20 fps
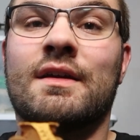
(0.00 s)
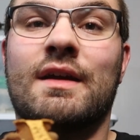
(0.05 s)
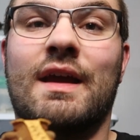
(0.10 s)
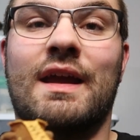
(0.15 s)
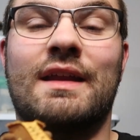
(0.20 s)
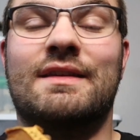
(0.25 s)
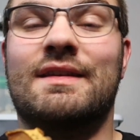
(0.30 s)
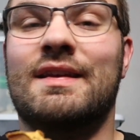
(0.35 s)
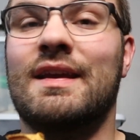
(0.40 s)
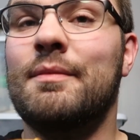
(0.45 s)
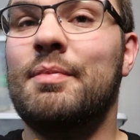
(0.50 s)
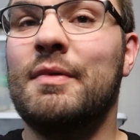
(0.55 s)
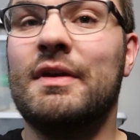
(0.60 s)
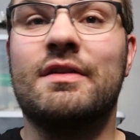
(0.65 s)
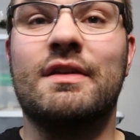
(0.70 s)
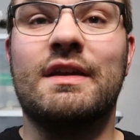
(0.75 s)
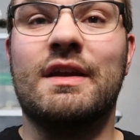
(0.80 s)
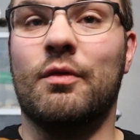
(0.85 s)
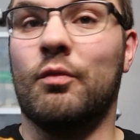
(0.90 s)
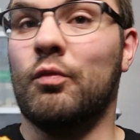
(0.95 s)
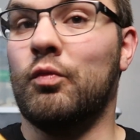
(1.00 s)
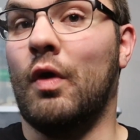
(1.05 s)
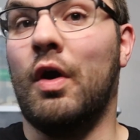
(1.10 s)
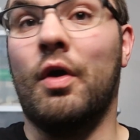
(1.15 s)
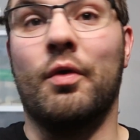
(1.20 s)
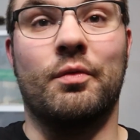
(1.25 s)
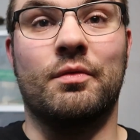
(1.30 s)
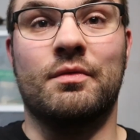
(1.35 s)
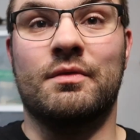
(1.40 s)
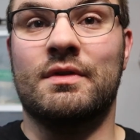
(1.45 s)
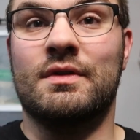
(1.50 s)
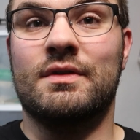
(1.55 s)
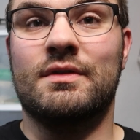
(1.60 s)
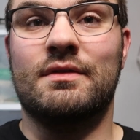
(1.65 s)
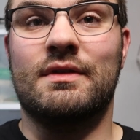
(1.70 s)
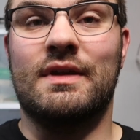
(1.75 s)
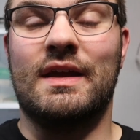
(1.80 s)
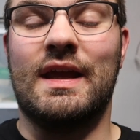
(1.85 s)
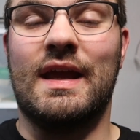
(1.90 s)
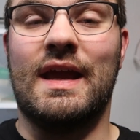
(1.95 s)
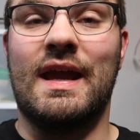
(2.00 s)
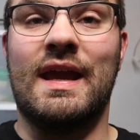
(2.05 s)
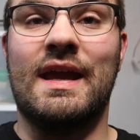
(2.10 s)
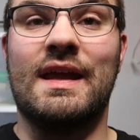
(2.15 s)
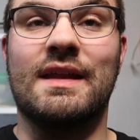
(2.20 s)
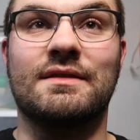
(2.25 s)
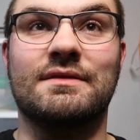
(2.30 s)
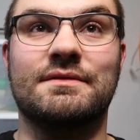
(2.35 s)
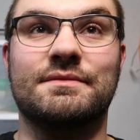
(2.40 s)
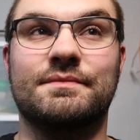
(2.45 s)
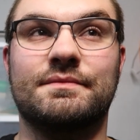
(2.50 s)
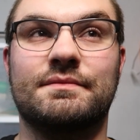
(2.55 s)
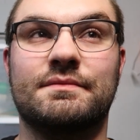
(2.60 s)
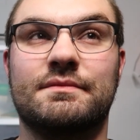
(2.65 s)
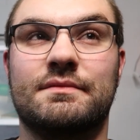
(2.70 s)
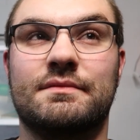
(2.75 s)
and typically it won't. And